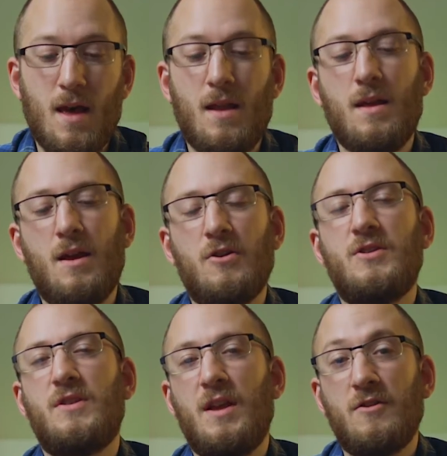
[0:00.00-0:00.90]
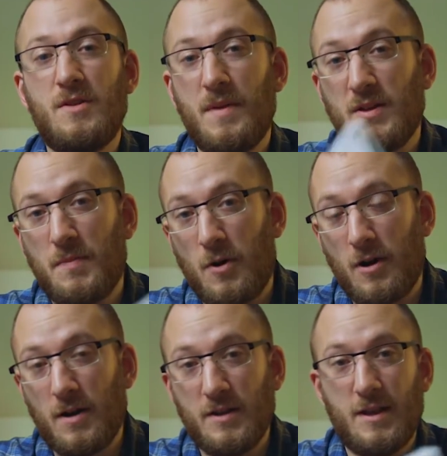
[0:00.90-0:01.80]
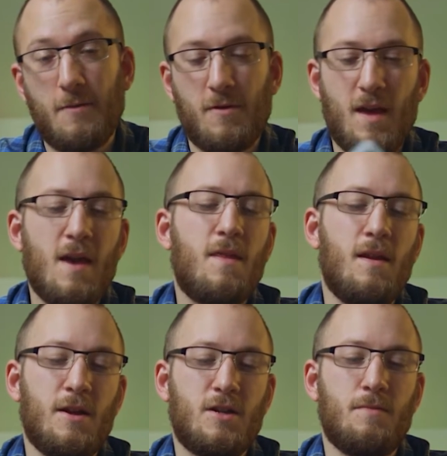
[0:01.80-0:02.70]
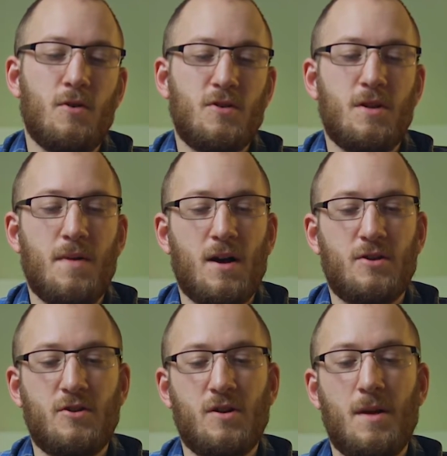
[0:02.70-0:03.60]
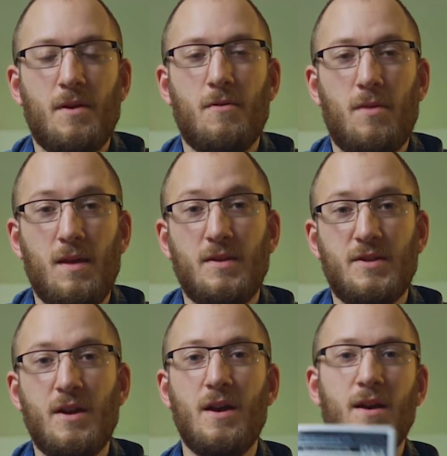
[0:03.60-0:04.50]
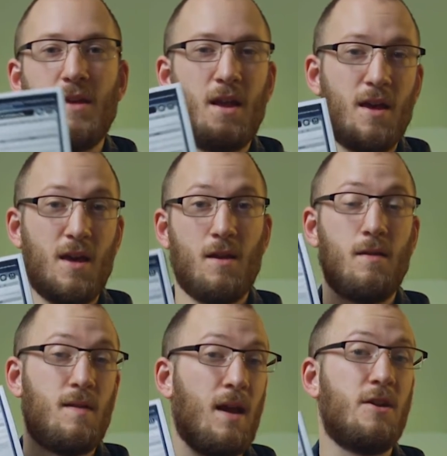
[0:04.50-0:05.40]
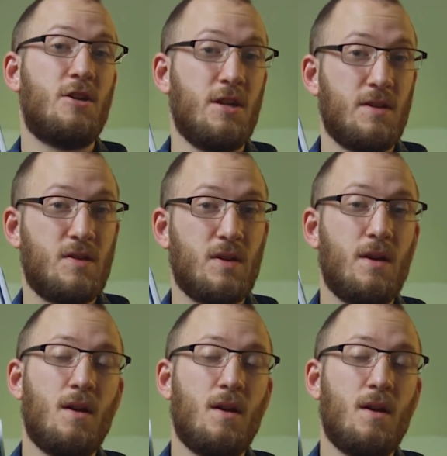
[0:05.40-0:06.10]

And here's the best part, is that with 8th edition, most of the boxes are coming with these, yet again, data sheets.